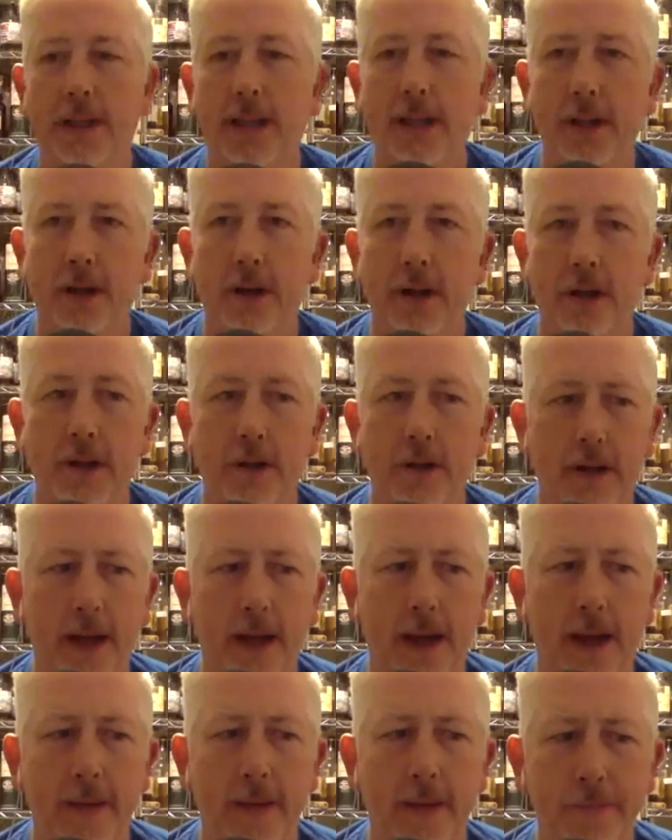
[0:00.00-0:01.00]
at our
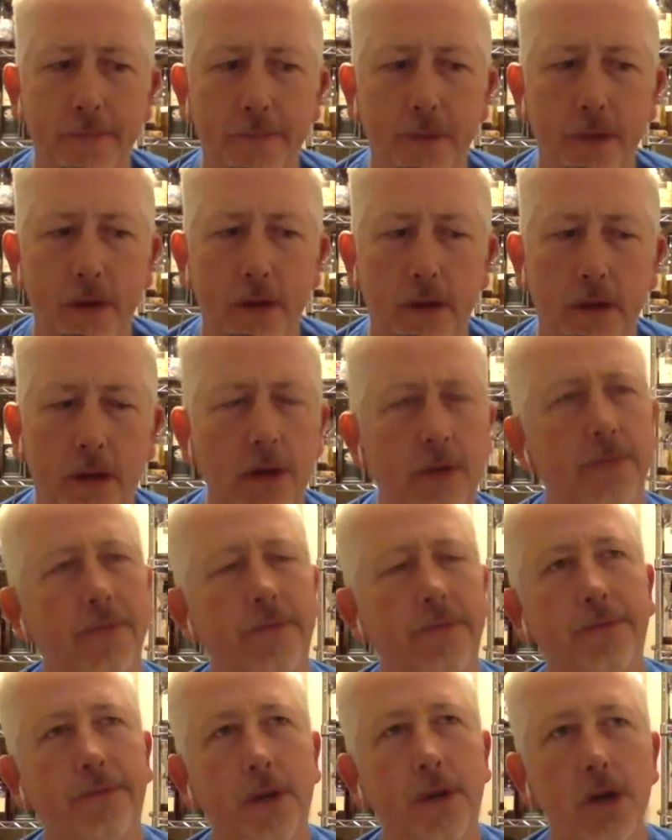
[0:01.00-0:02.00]

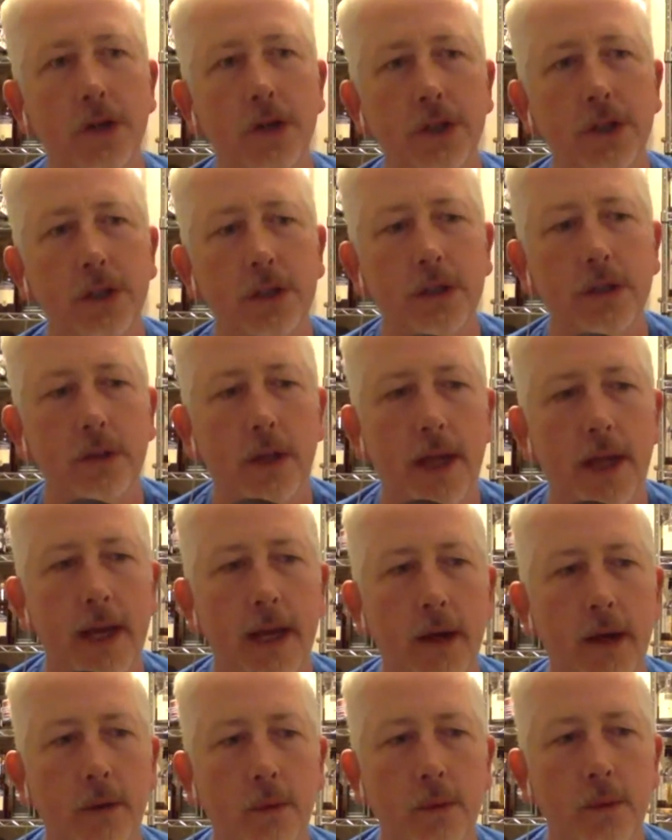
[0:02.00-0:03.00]
first
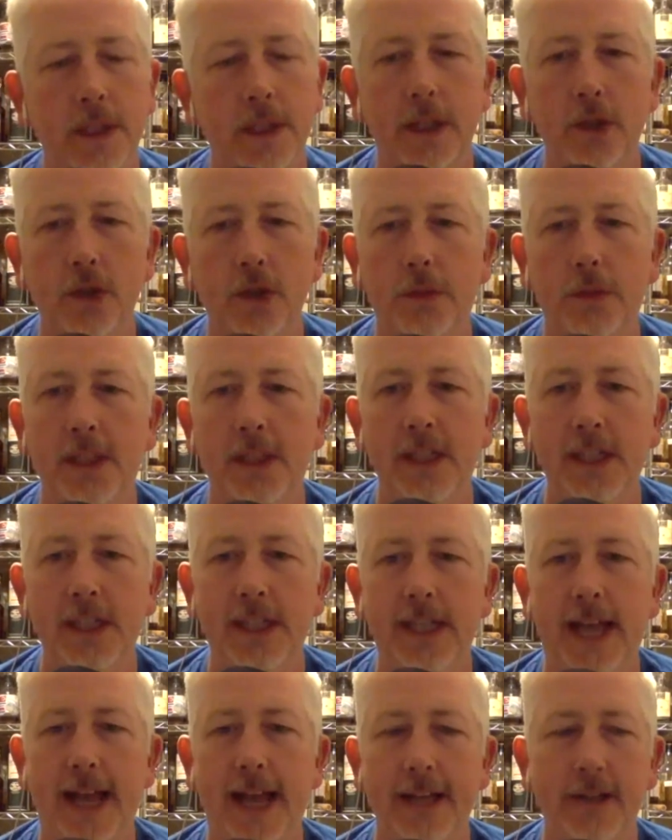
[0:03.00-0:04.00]
Whiskey Jubilee
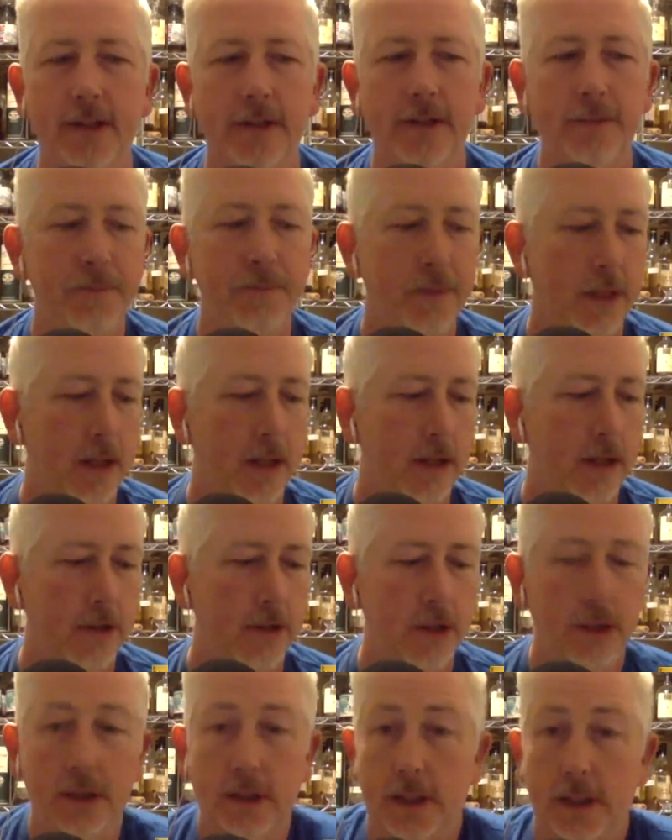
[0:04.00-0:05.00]
Seattle,
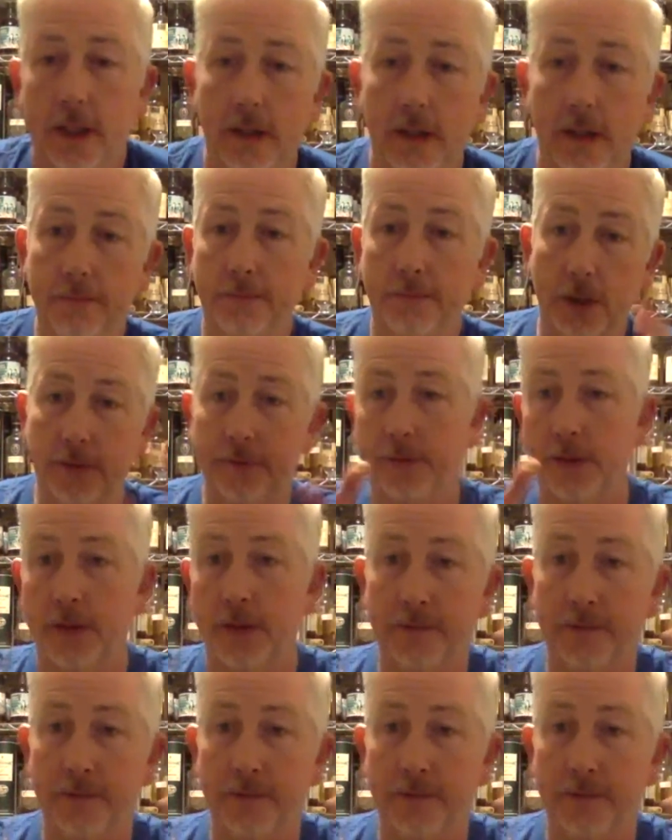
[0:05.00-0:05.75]
just for the